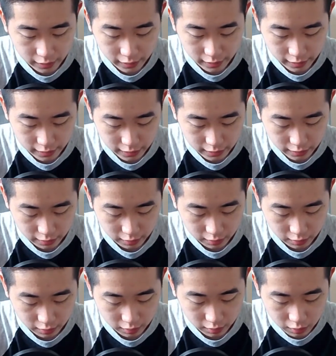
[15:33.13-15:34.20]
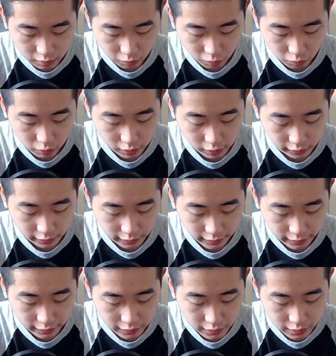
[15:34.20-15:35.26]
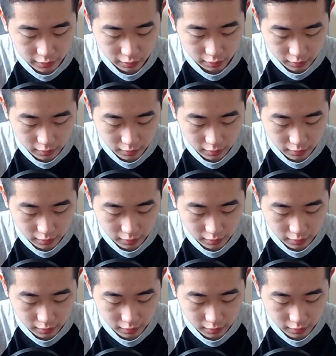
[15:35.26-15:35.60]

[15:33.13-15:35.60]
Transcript: has a really nice